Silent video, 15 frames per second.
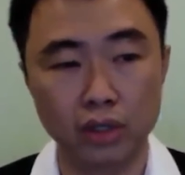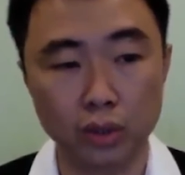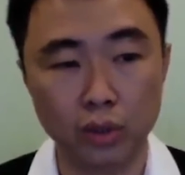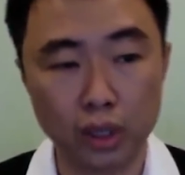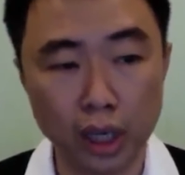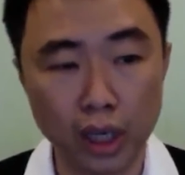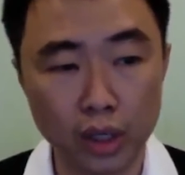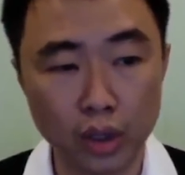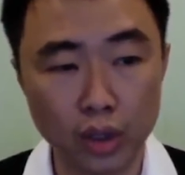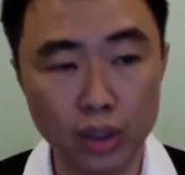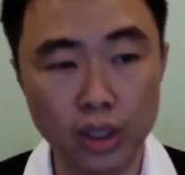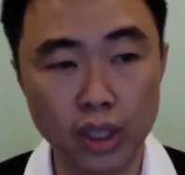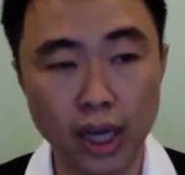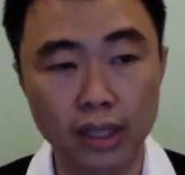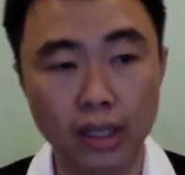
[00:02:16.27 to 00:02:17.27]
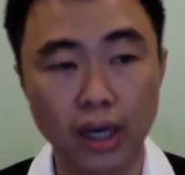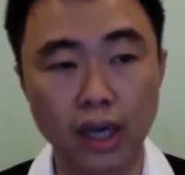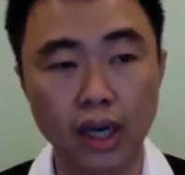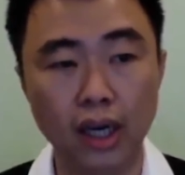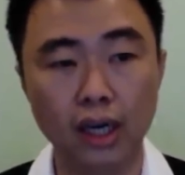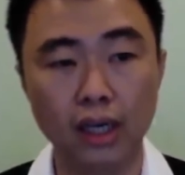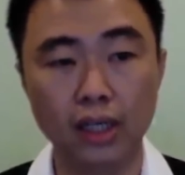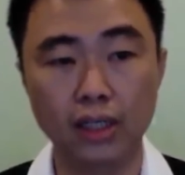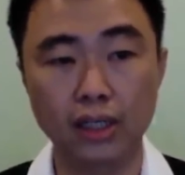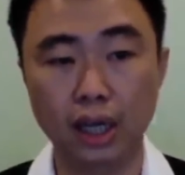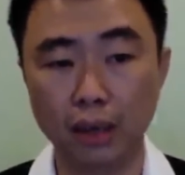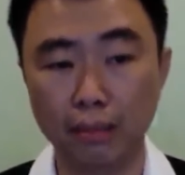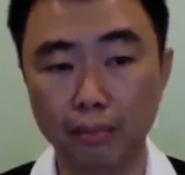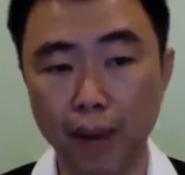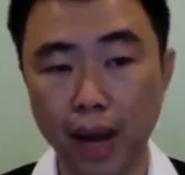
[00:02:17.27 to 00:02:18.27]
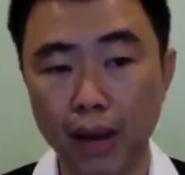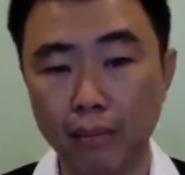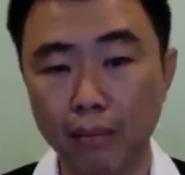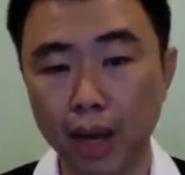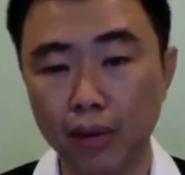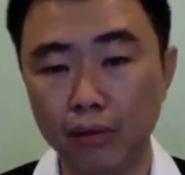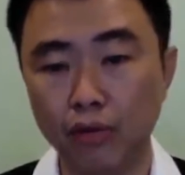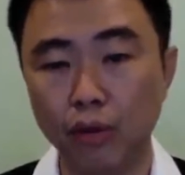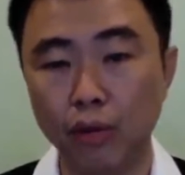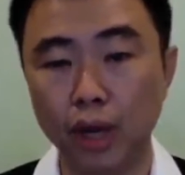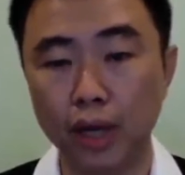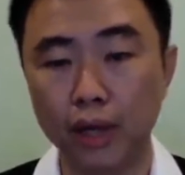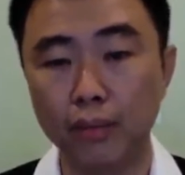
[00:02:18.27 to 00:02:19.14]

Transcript: So take note that it is a combined month for